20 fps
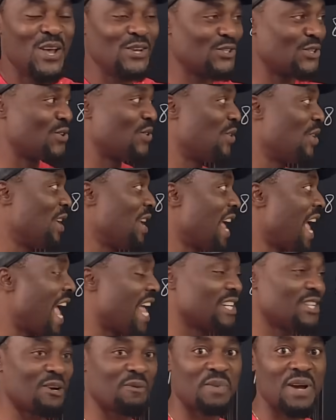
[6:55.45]
so you're going to
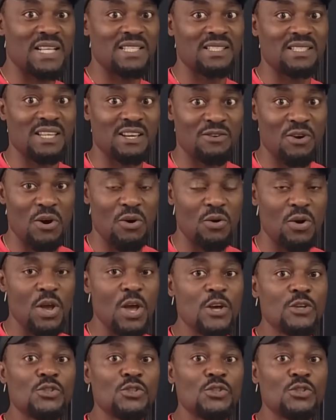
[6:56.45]
end up at 0.